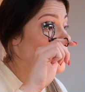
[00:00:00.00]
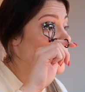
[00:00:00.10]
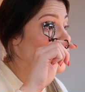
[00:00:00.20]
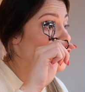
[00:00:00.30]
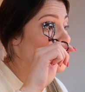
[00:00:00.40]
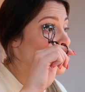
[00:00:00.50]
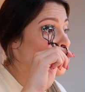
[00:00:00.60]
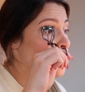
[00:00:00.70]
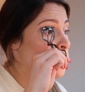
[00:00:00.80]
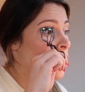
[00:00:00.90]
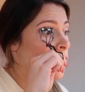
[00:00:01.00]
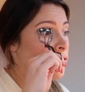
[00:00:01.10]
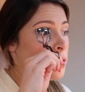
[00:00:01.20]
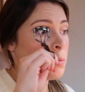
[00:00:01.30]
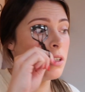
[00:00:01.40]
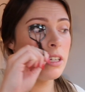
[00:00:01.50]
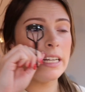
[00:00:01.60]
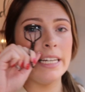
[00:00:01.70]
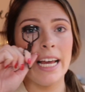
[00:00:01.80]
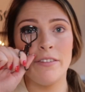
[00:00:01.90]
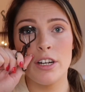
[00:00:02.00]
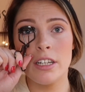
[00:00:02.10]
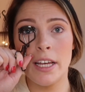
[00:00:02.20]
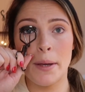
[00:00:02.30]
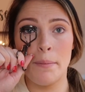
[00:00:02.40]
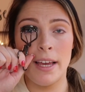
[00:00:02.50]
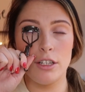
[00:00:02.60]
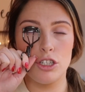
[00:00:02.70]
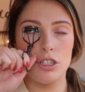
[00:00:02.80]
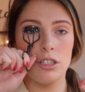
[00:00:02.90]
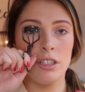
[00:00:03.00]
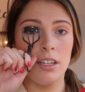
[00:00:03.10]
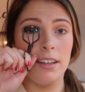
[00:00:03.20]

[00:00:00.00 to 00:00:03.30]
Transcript: and it's just so comfortable, and I never like pinch